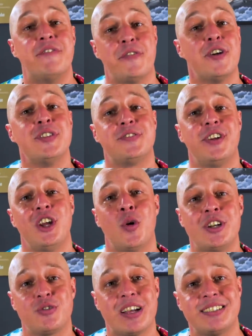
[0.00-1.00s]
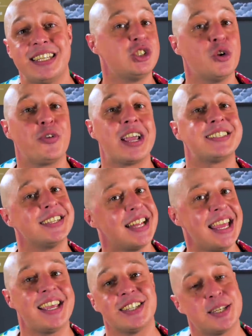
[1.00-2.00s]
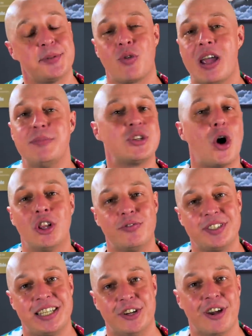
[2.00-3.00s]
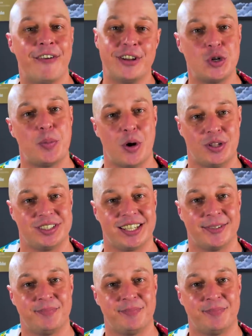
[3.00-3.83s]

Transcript: if you found this video interesting, don't forget to like and subscribe to all of us here at VisualPolitik.